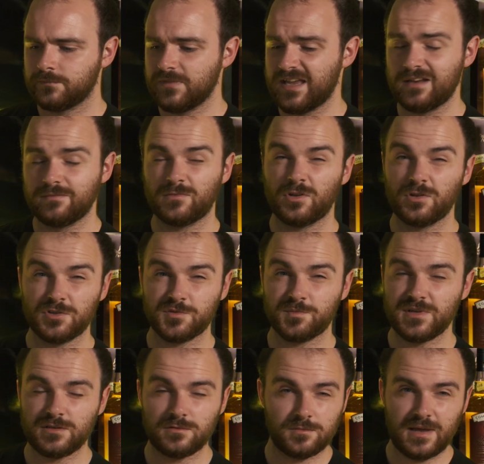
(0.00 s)
Again, could just
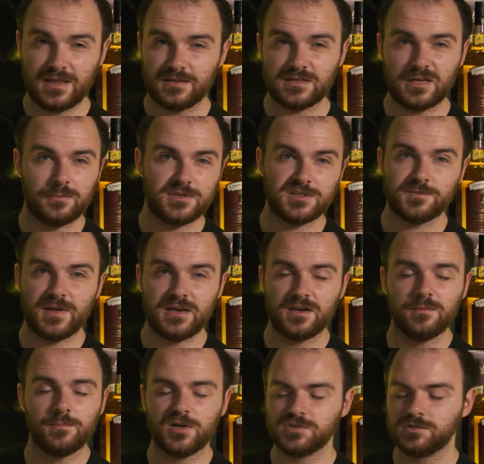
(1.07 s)
be to amount of time it's spent
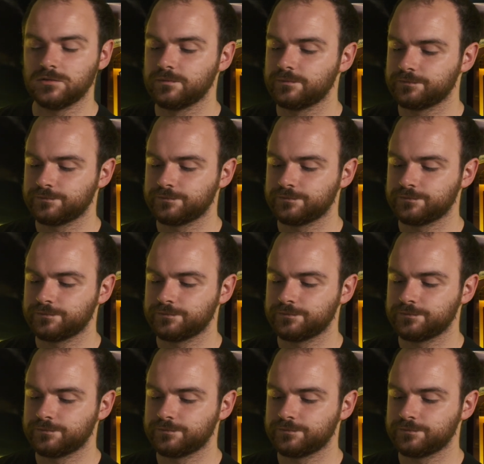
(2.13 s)
in a bottle.